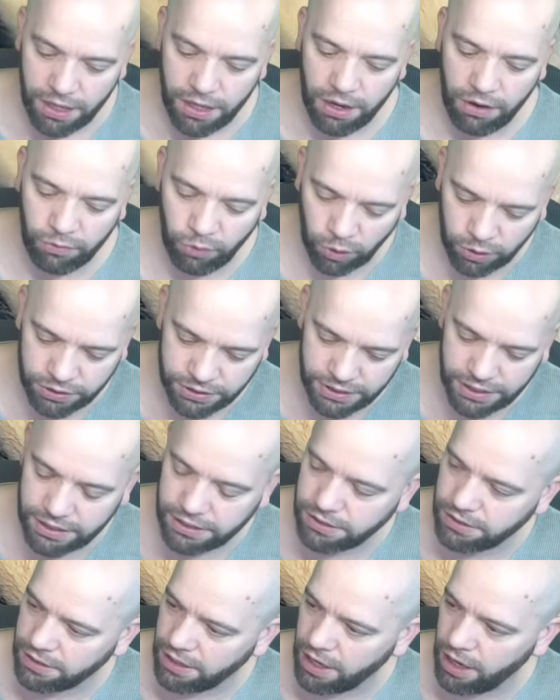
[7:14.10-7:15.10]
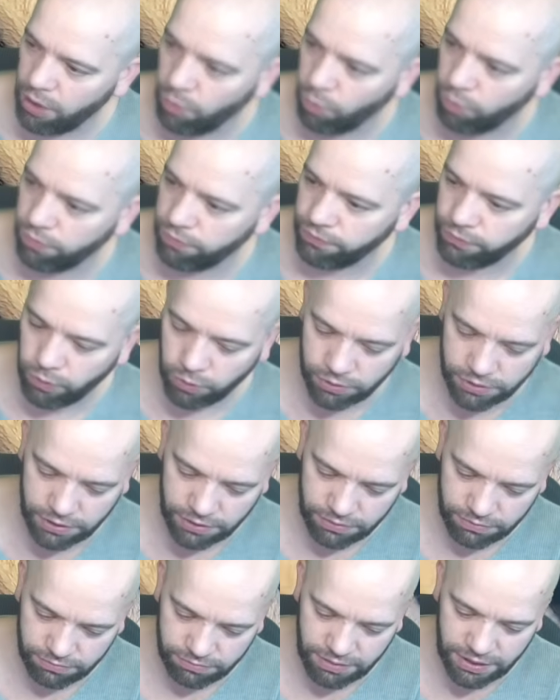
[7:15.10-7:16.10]
Of course, this
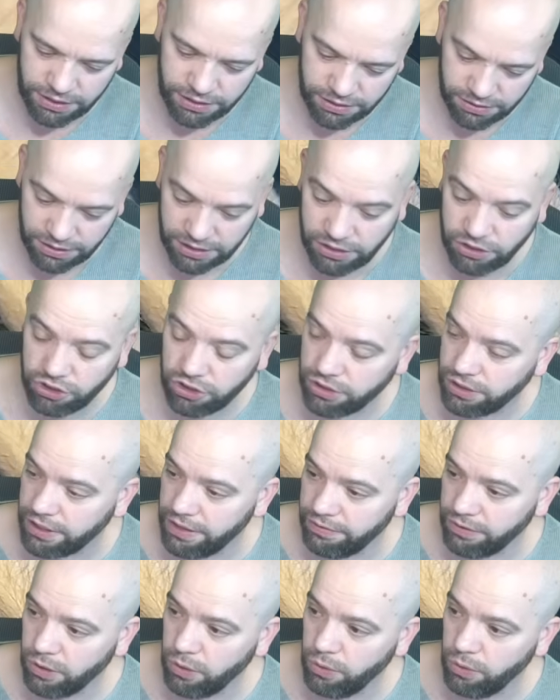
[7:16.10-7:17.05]
this is just giving you